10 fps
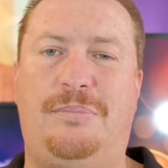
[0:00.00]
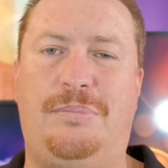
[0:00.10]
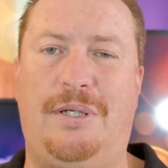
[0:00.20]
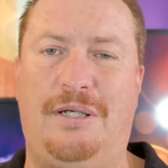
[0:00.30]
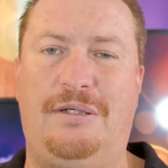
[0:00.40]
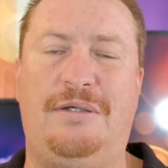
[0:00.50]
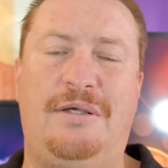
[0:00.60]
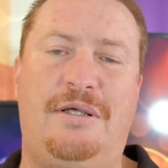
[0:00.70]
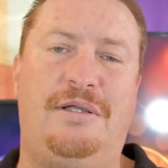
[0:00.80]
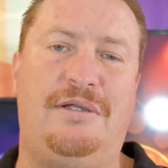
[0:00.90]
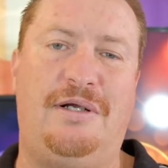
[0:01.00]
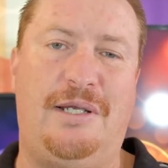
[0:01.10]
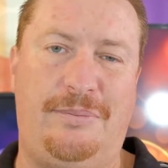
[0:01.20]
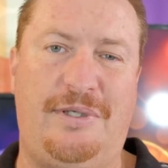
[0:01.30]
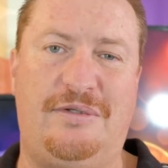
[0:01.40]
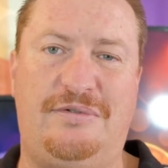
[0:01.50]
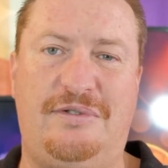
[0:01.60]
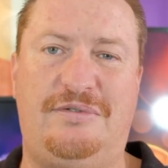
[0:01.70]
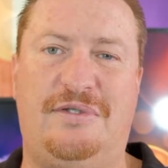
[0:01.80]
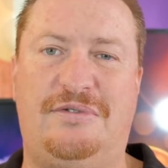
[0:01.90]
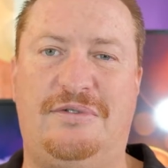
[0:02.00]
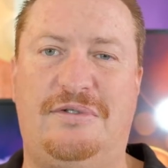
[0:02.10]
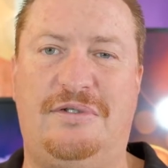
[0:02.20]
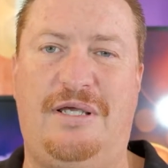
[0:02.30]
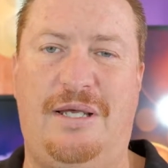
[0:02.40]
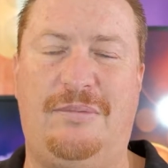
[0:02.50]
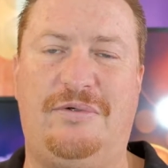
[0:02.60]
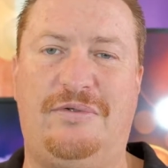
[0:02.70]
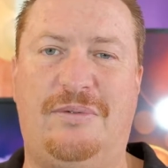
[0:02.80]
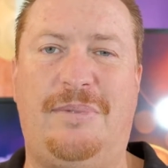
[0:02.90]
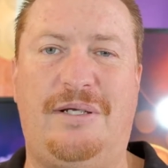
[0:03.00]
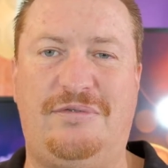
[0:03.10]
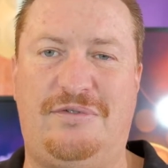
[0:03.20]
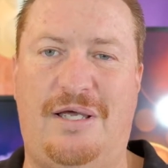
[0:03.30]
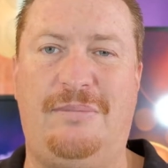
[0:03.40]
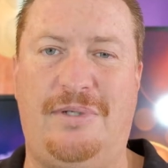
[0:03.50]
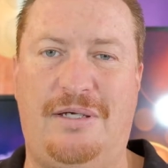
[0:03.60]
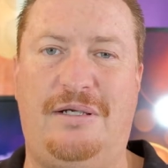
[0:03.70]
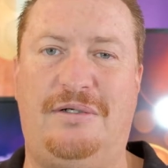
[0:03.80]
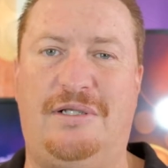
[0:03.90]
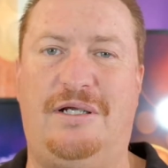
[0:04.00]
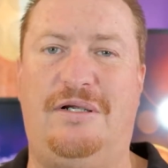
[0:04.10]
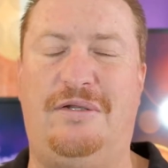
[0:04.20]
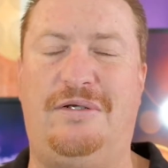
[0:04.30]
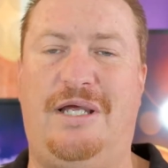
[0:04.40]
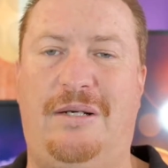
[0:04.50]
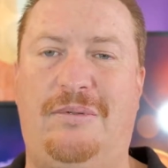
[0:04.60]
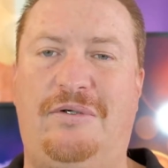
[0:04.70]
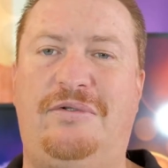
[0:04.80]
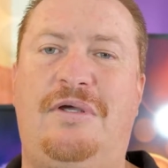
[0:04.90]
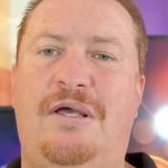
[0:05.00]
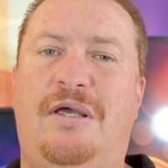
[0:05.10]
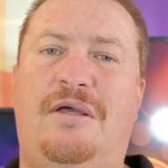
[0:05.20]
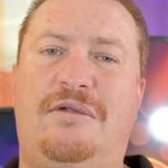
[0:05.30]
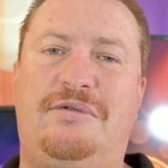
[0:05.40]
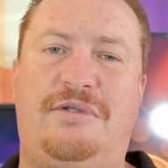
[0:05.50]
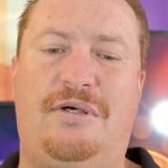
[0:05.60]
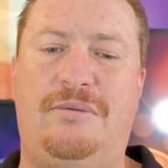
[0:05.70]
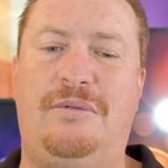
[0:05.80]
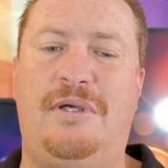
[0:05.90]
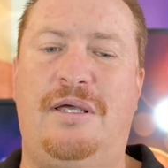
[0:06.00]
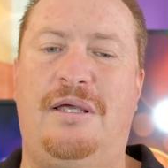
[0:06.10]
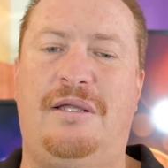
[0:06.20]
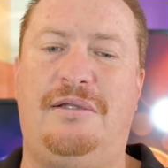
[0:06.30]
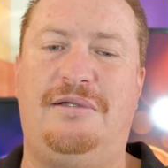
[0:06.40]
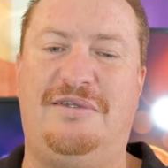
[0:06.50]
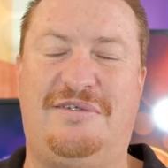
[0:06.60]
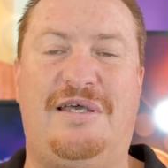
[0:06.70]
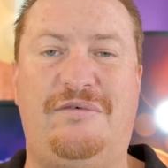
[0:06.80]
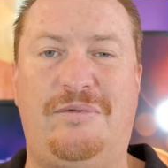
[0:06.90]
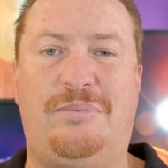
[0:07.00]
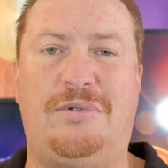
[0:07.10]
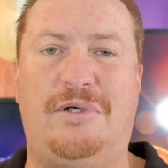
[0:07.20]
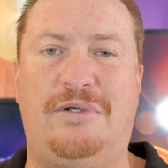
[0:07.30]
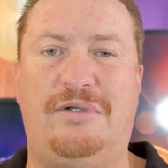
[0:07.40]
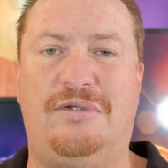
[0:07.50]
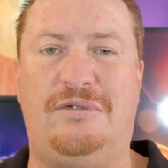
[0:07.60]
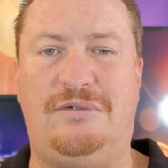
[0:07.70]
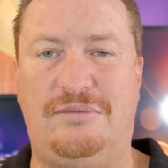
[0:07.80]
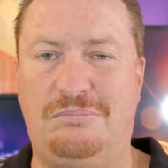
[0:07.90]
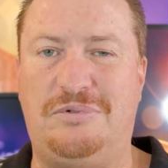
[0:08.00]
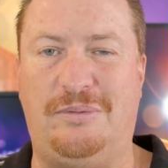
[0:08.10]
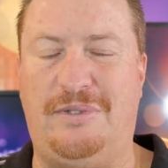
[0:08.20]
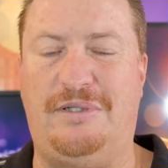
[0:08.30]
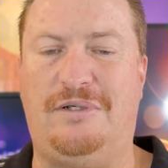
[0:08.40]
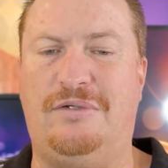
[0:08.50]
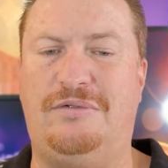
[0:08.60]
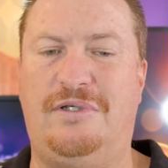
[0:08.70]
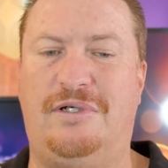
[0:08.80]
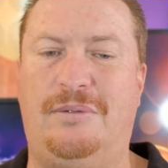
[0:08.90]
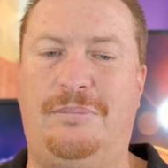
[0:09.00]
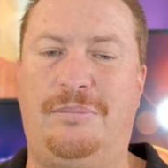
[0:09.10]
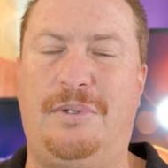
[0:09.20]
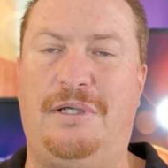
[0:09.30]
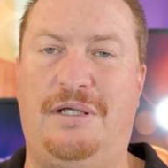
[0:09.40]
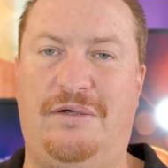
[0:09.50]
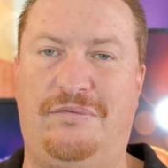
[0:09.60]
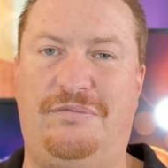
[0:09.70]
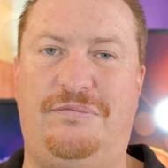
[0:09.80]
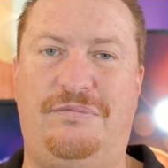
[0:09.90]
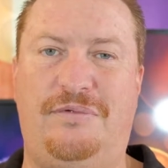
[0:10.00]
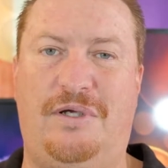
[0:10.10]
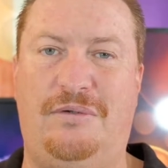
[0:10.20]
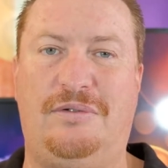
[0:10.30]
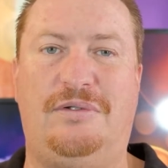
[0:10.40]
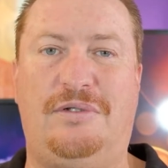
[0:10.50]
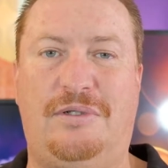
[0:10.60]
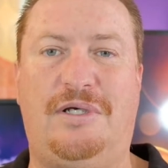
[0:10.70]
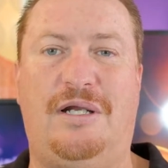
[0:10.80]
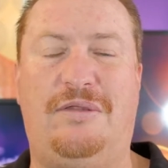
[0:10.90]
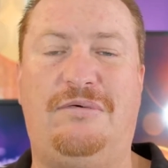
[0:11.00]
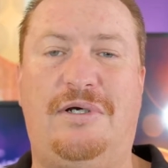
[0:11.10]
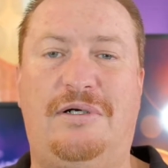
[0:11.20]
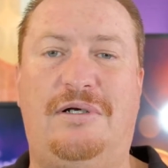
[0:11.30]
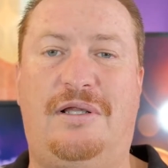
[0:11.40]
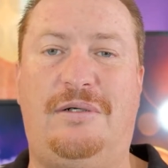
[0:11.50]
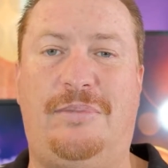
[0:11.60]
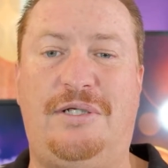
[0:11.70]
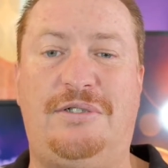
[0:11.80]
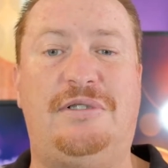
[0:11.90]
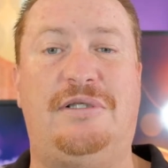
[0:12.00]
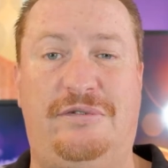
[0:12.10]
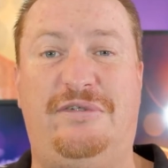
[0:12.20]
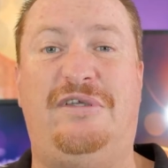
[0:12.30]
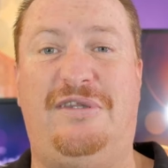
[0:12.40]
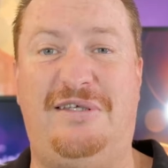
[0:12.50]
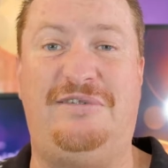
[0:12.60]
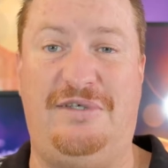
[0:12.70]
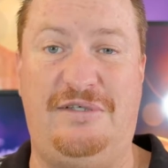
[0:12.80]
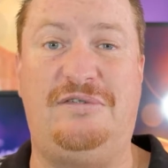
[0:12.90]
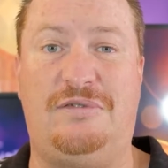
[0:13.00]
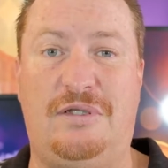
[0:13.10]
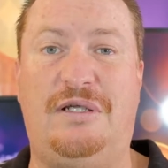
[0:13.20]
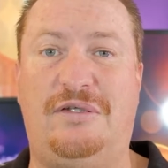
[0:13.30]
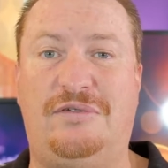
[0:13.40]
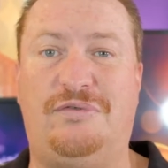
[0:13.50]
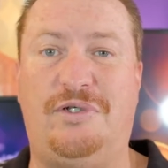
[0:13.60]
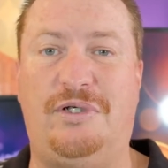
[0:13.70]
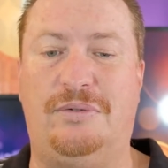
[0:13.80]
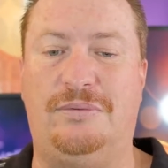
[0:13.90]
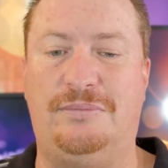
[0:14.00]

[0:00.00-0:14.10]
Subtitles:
but their APS-C sensor cameras are about a stop behind a lot of other cameras. So that's kind of important, something to consider. But if you've got a $300 budget, this is the lens for you.